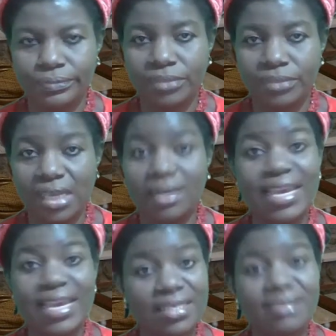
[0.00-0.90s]

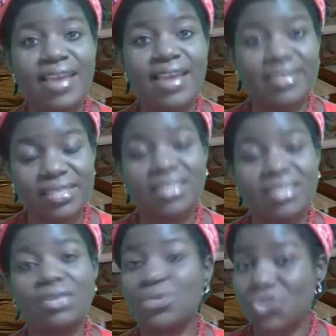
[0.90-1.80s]
Nigeria is sitting
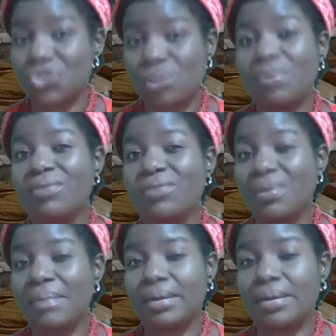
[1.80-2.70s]
on top of
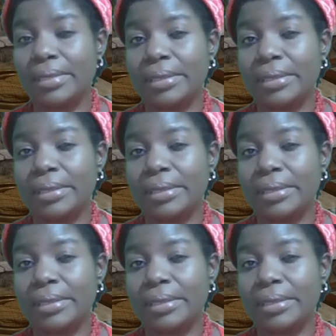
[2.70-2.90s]
gunpowder,